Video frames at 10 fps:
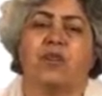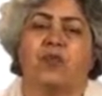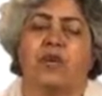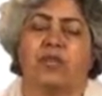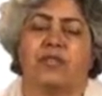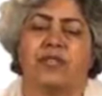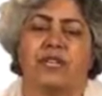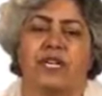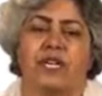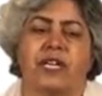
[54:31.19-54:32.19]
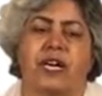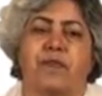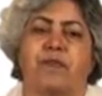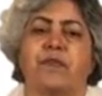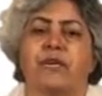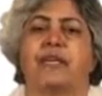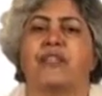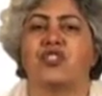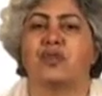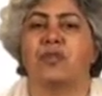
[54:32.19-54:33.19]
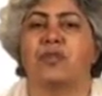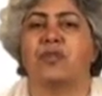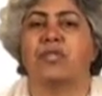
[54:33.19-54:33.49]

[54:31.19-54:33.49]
what they appear to be,